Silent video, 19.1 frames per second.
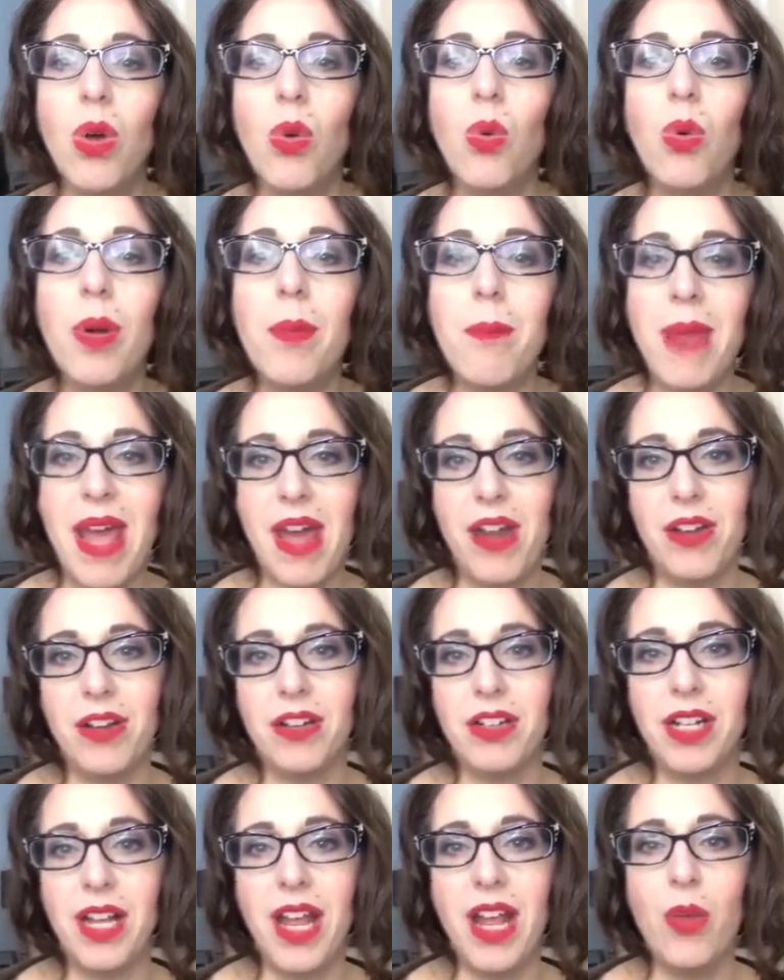what
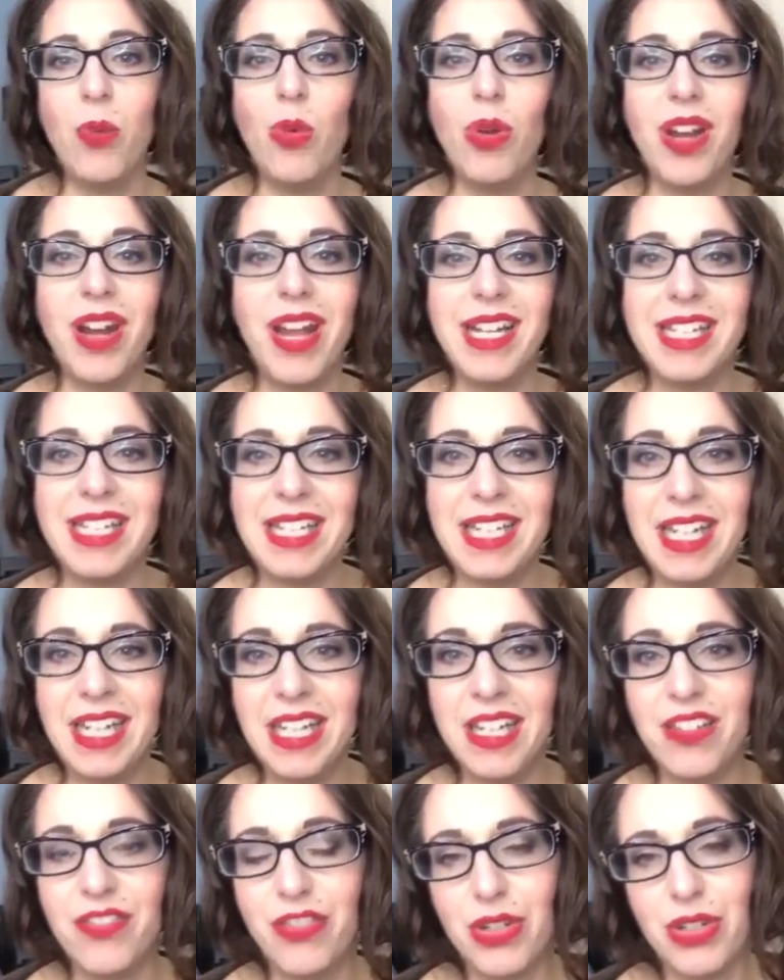mattered and what I
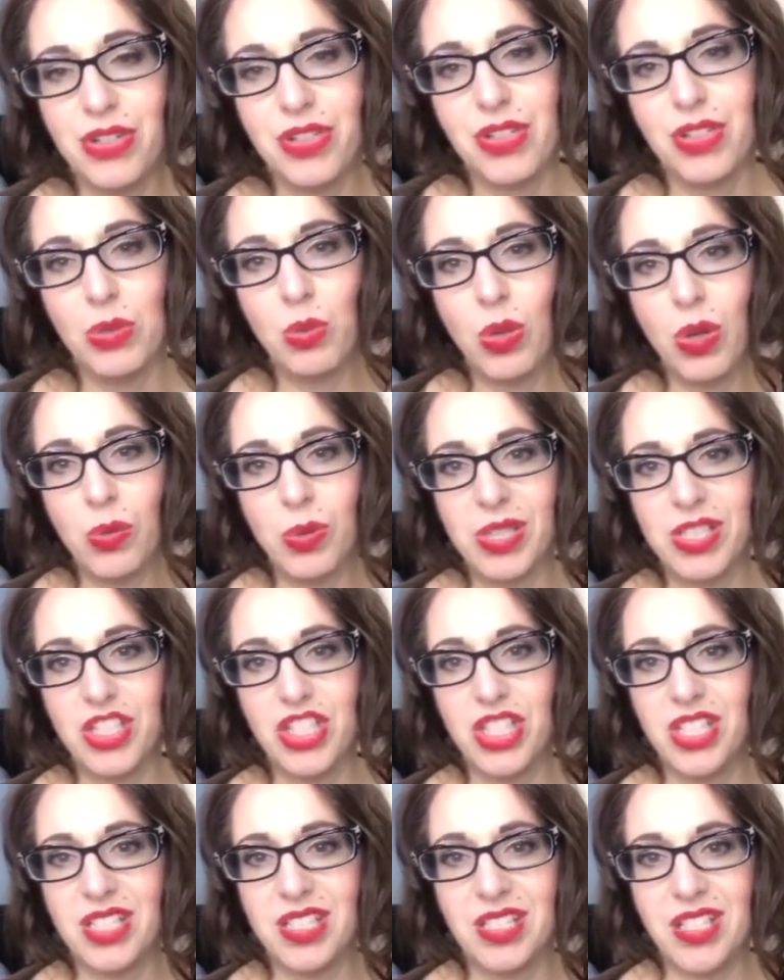needed versus what was
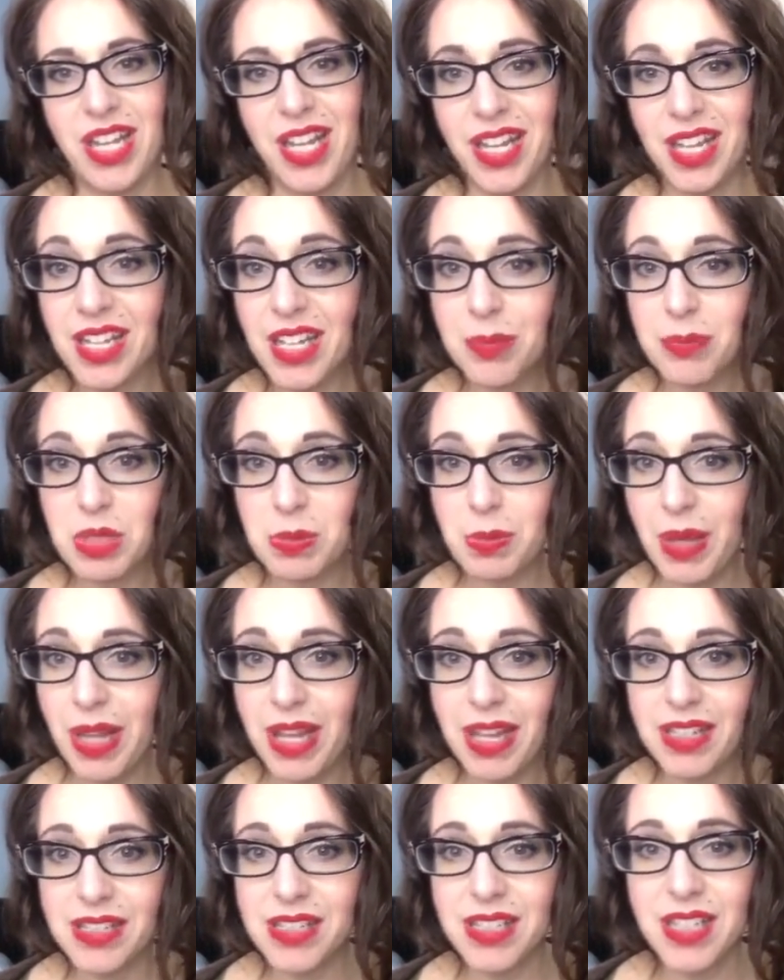just taking up
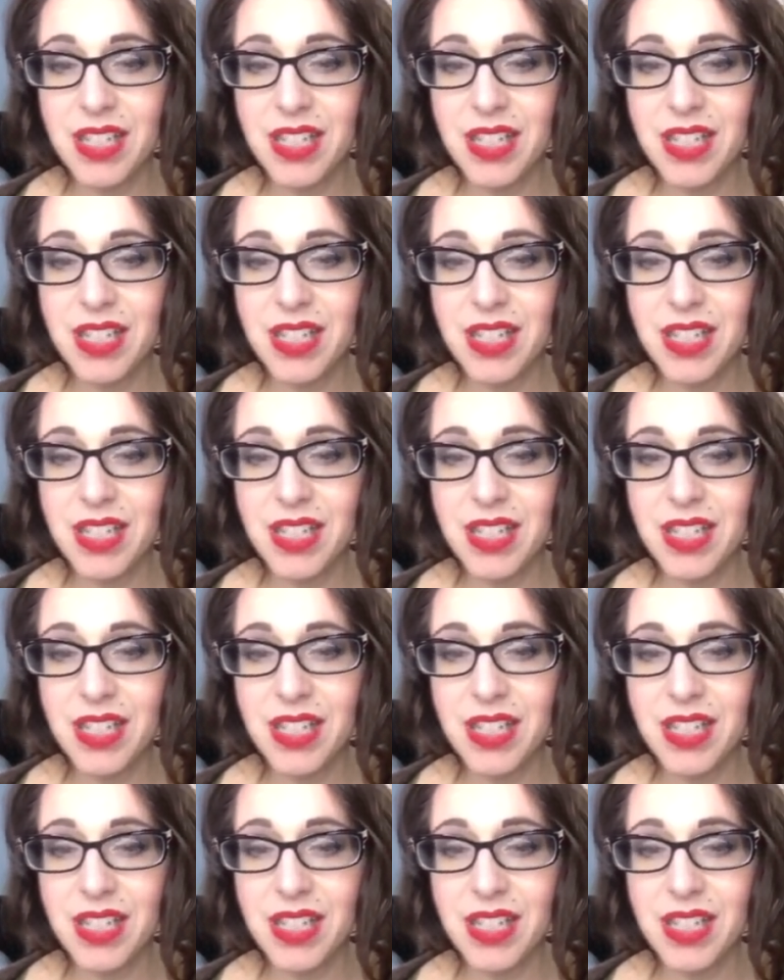space.